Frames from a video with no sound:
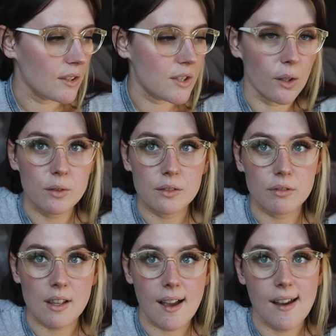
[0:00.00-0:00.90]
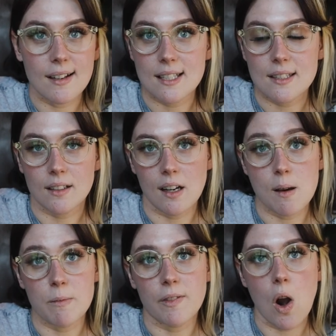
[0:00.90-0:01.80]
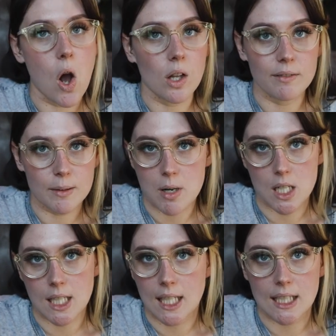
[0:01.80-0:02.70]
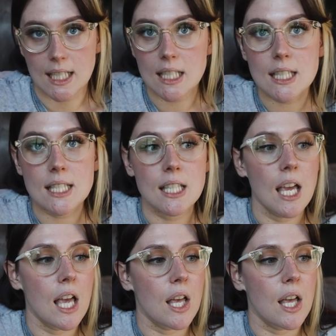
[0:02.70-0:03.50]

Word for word: don't rely on Instagram for all of your marketing needs.